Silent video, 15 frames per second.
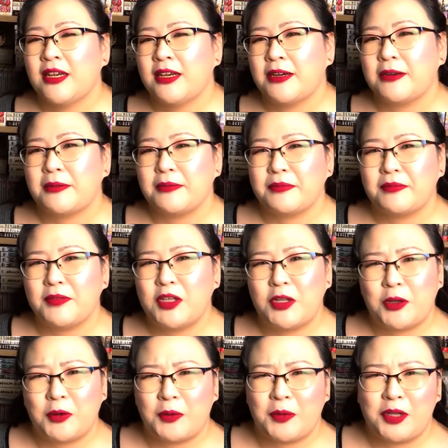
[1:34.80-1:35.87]
um, you
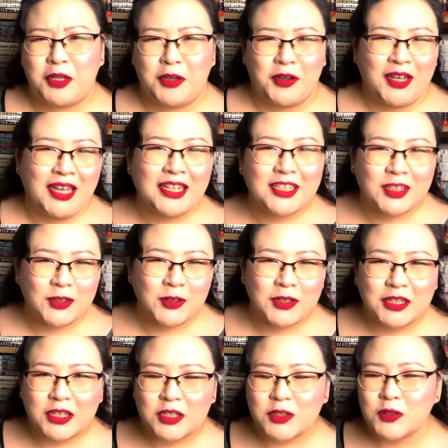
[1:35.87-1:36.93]
know, when your kids are
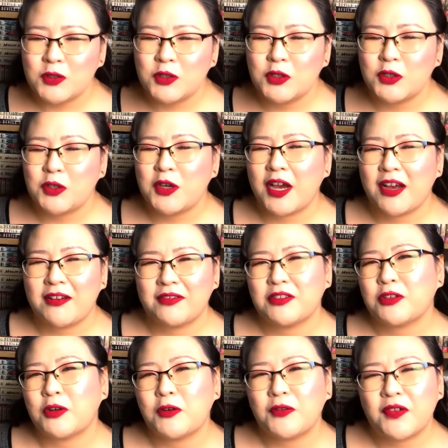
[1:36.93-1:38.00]
going to school, you have
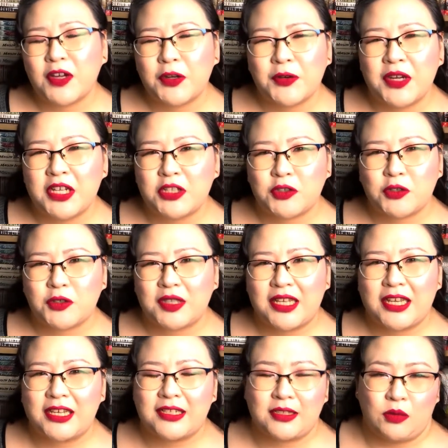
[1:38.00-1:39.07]
little fundraiser
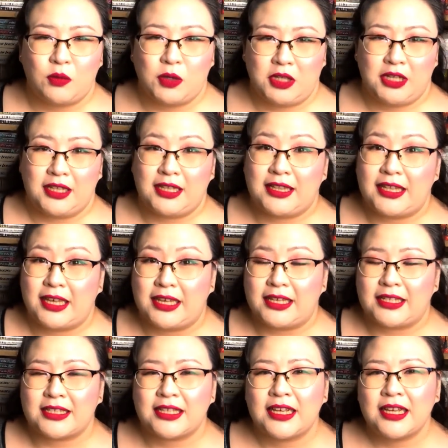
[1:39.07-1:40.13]
things, and one of the
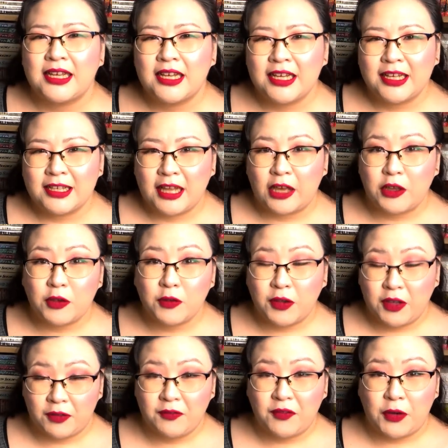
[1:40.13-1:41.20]
things that you
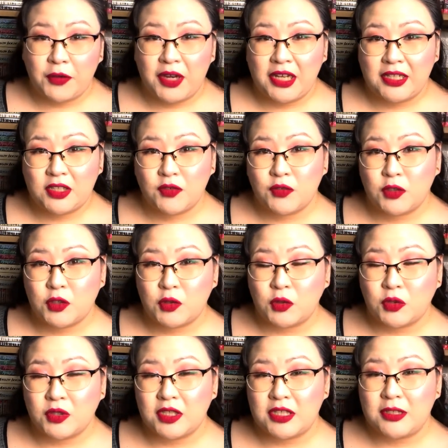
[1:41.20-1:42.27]
can fundraise for
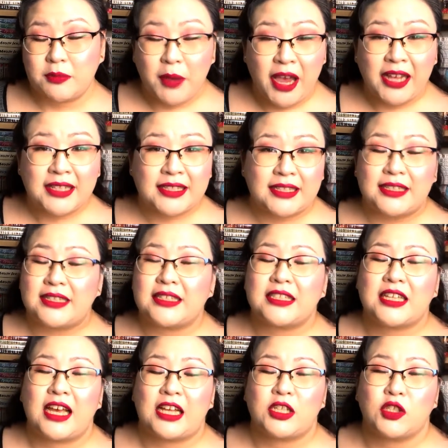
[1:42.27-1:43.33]
schools is
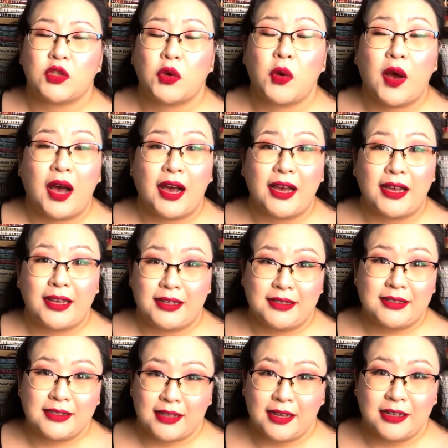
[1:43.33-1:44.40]
magazines. And so I
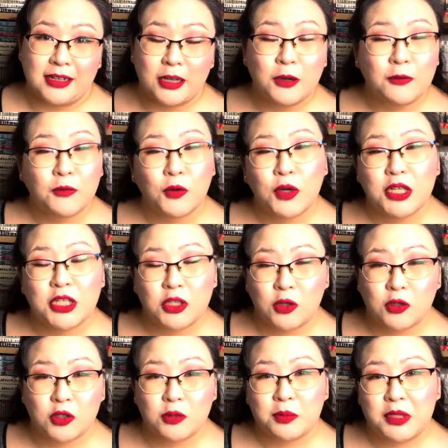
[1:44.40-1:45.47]
had signed up for a
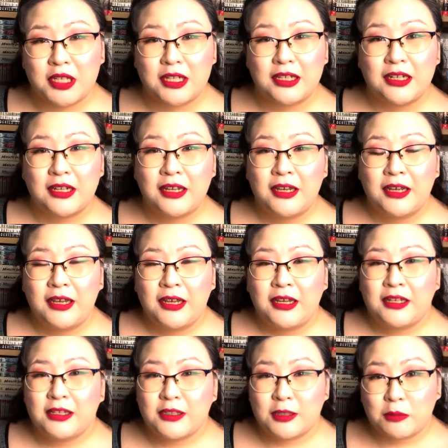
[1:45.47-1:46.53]
Shoujo Beat
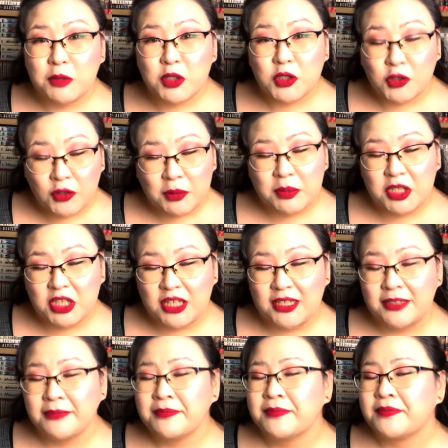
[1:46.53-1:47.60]
subscription,